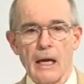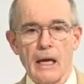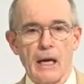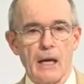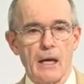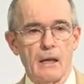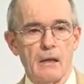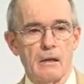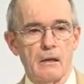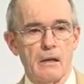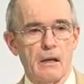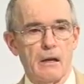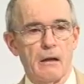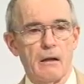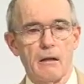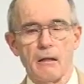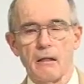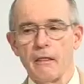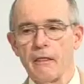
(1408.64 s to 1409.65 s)
And
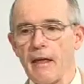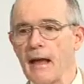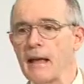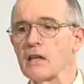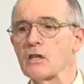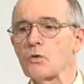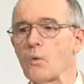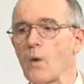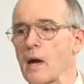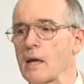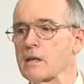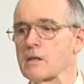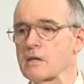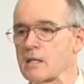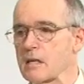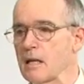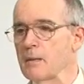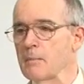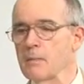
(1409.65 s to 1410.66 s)
uh, that is why
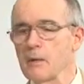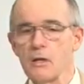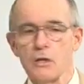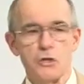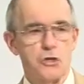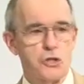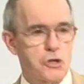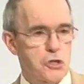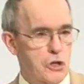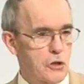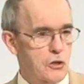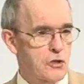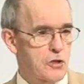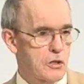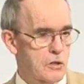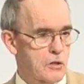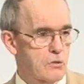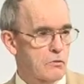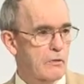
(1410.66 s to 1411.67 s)
some
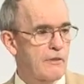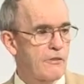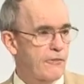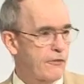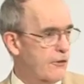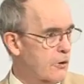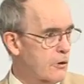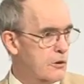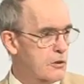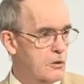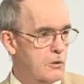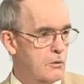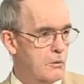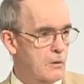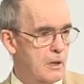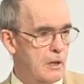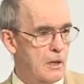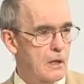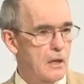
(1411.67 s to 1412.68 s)
churches refer
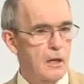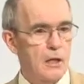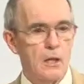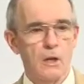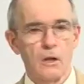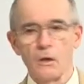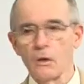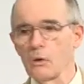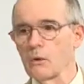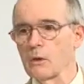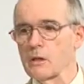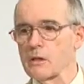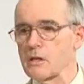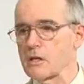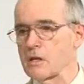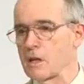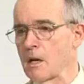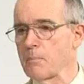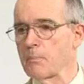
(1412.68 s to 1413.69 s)
to the
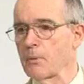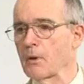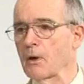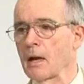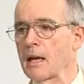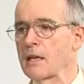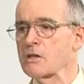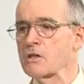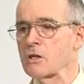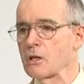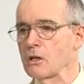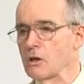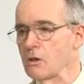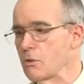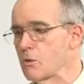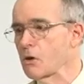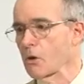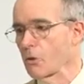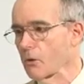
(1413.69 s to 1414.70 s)
Lord's Supper as the
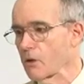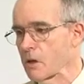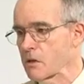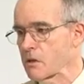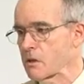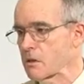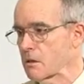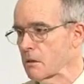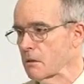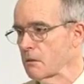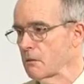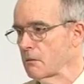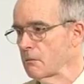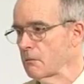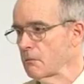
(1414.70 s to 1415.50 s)
Eucharist.